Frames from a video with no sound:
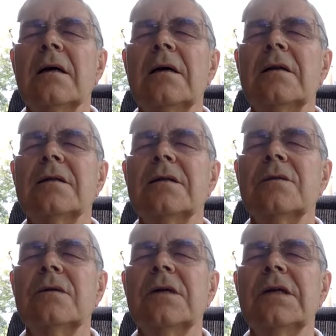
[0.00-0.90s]
And this
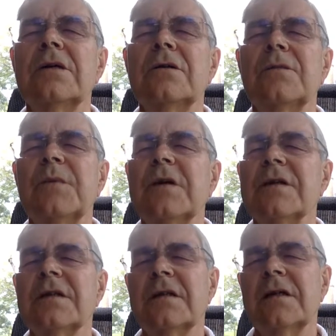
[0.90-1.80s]
is really good
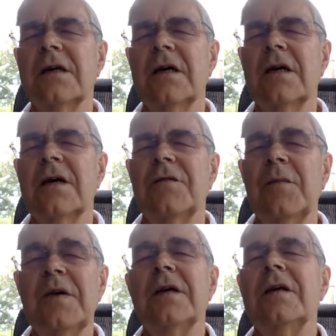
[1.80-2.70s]
because for
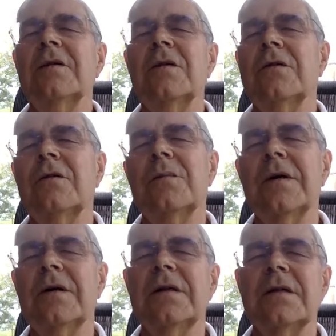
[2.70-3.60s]
me, I don't know
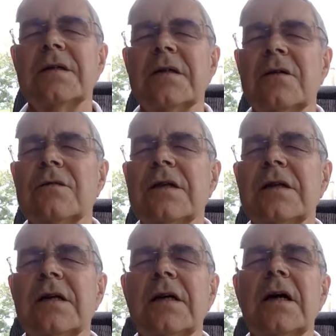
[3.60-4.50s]
about yourselves,
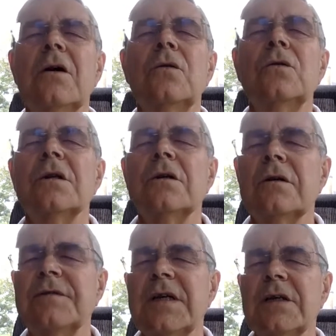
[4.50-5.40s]
I hold a lot
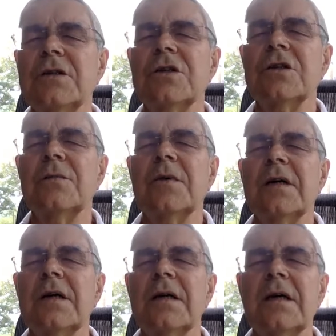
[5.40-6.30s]
of tension in
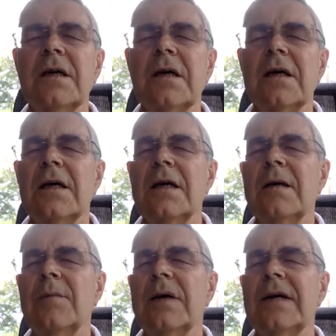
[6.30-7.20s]
my
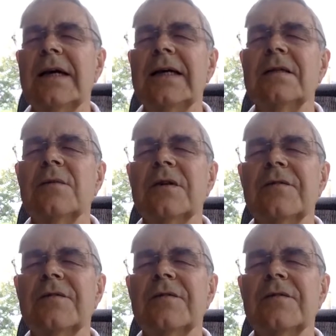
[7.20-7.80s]
head, in my